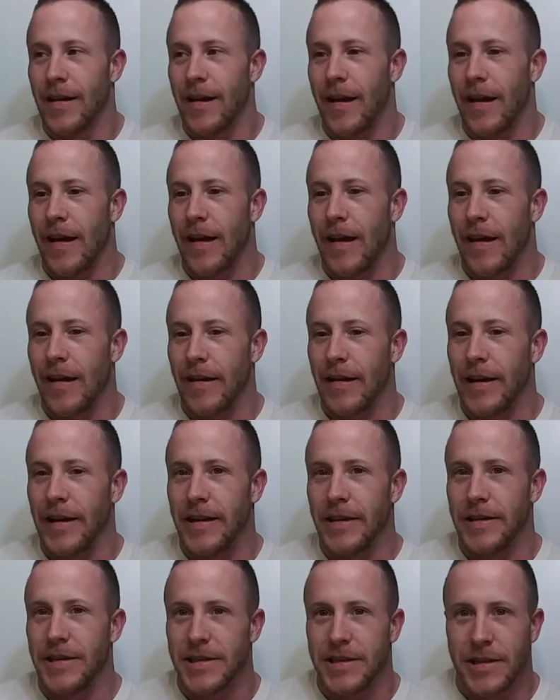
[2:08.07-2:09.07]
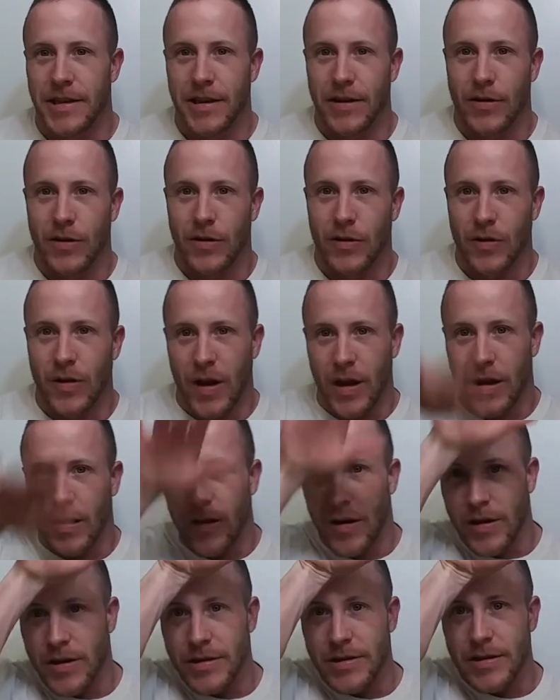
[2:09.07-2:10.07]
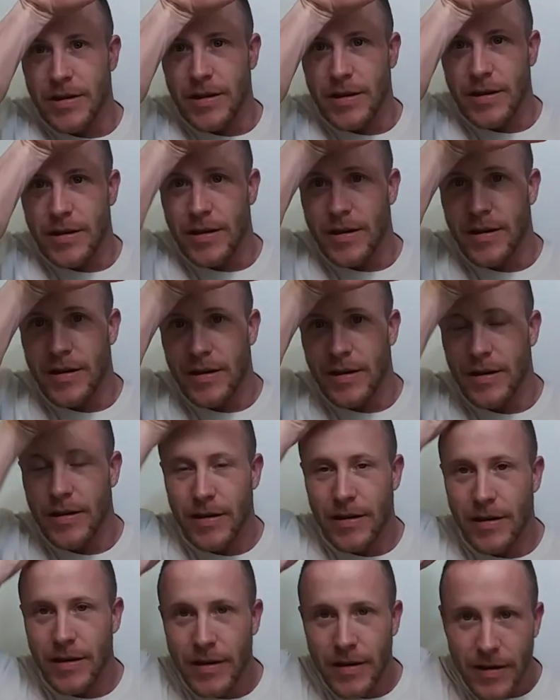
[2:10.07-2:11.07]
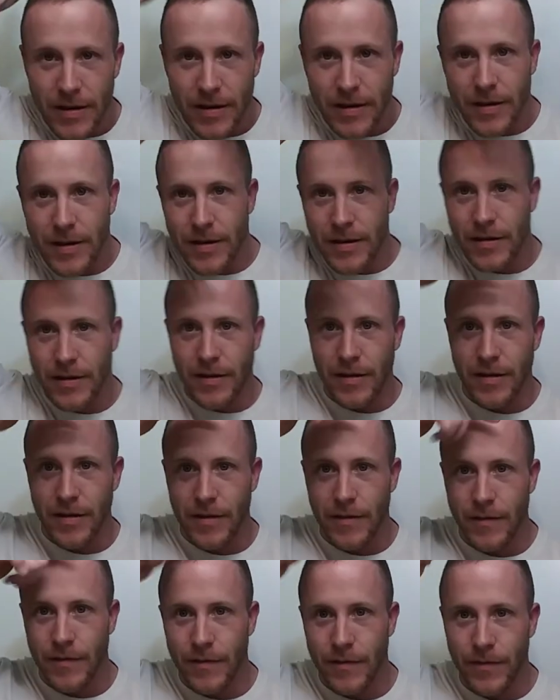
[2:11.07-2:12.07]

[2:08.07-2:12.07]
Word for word: and he still like does the the